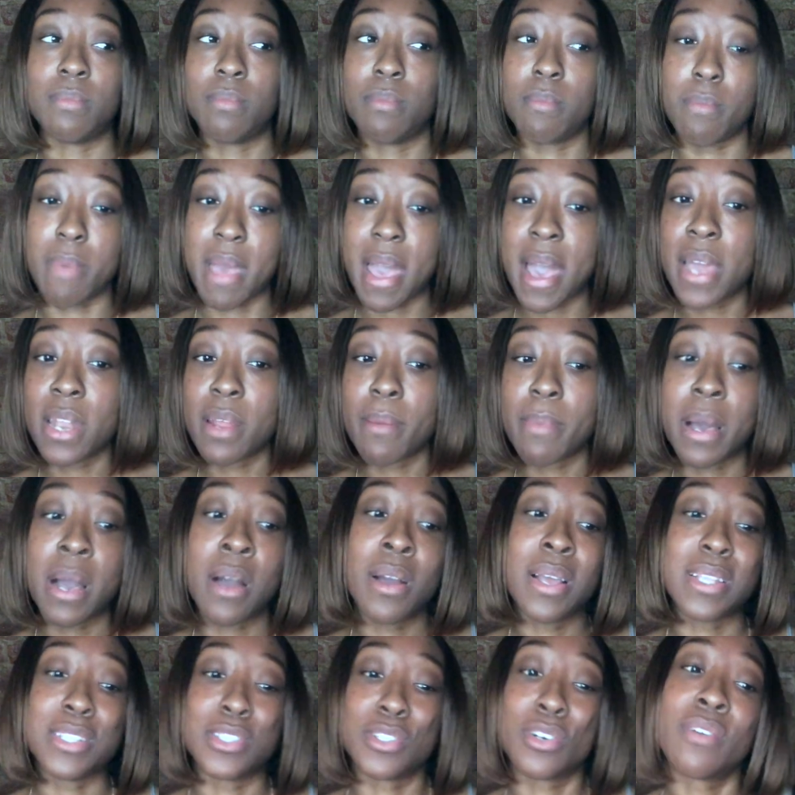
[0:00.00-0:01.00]
bad
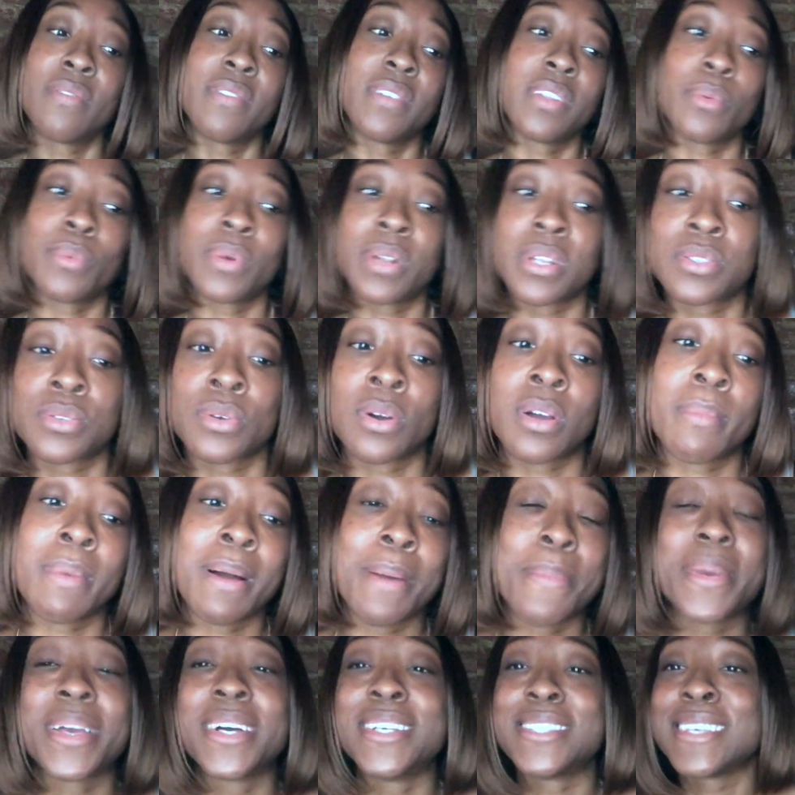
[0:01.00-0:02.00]
about and don't really want to talk about
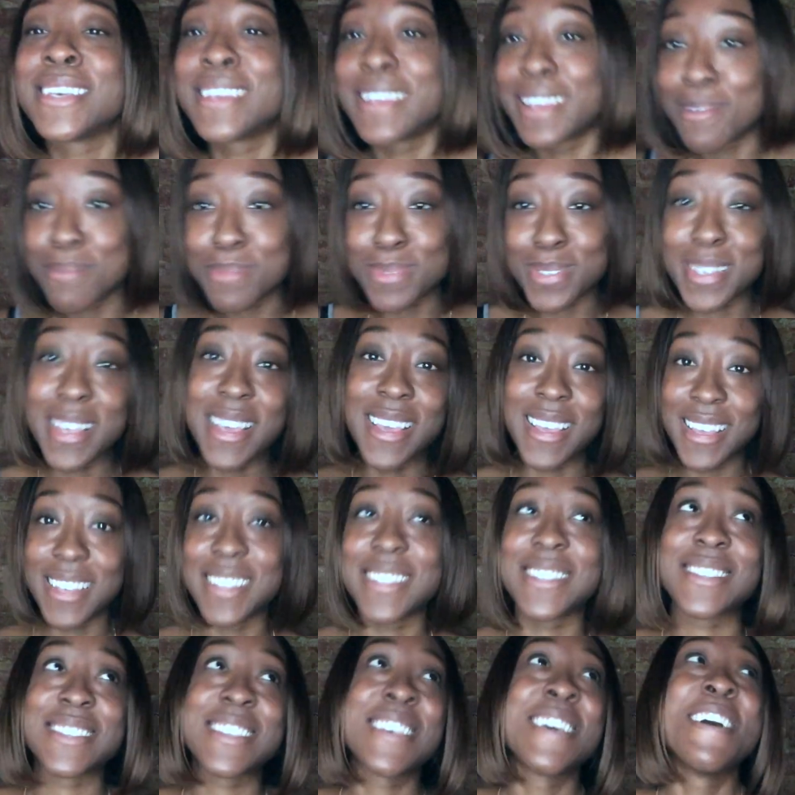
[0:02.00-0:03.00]
because it gets
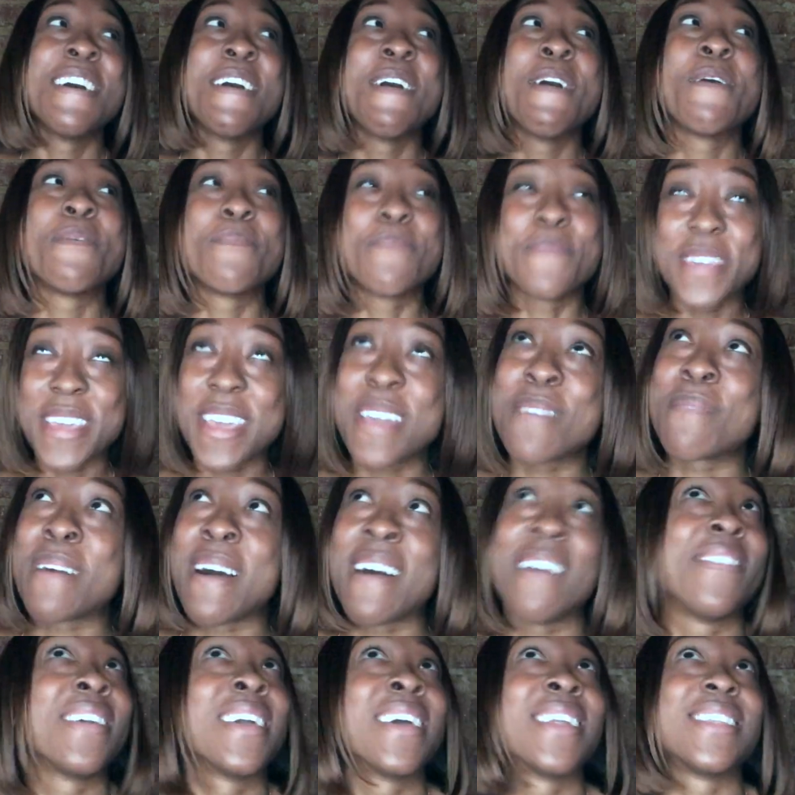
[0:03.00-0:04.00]
me in my
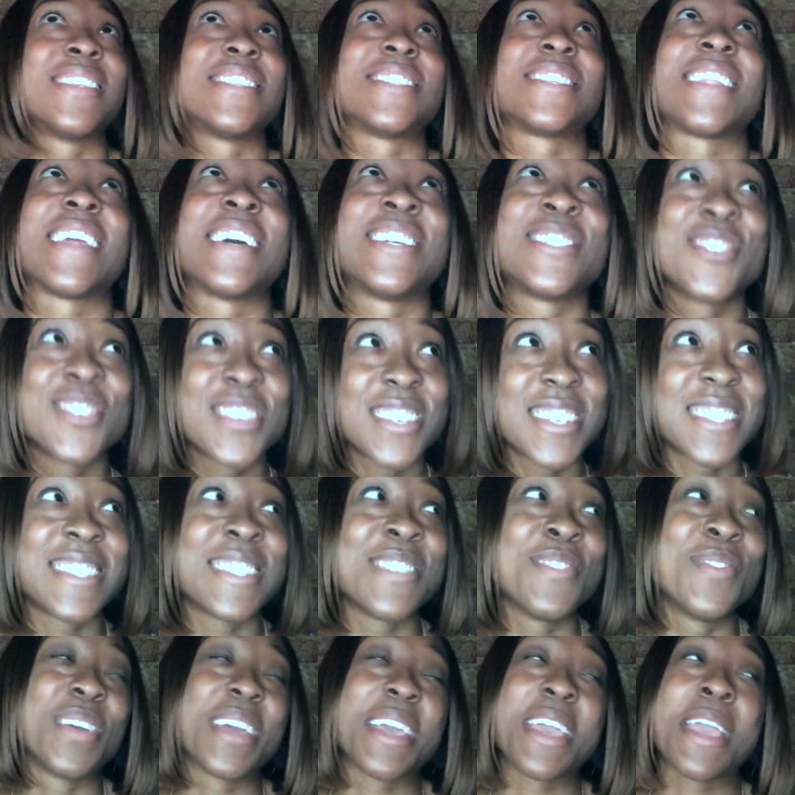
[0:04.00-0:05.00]
feelings. And as you can see,
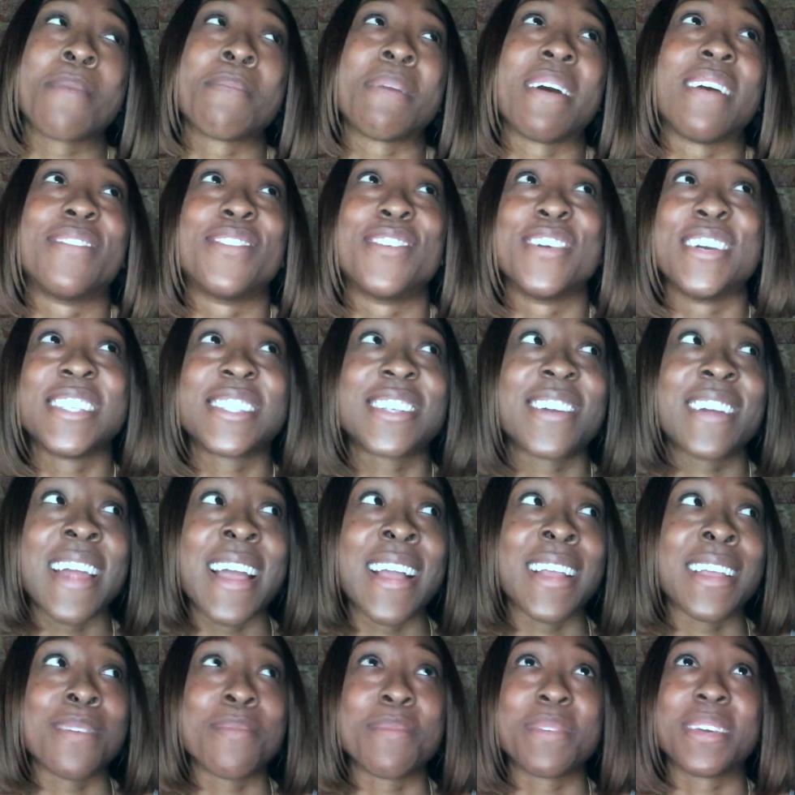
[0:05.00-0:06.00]
you can hear my voice
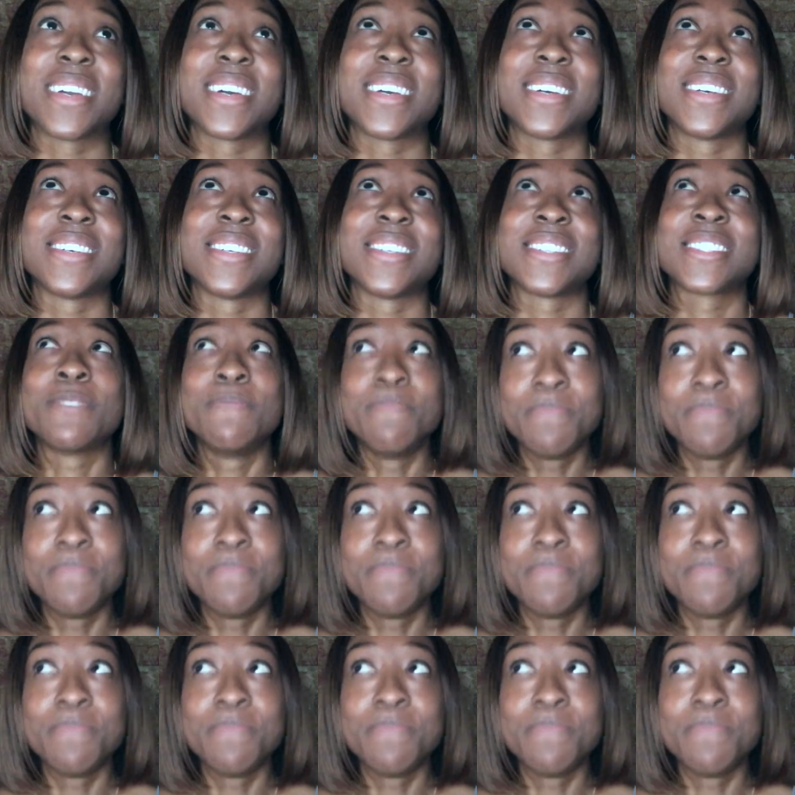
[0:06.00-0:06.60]
cracking because,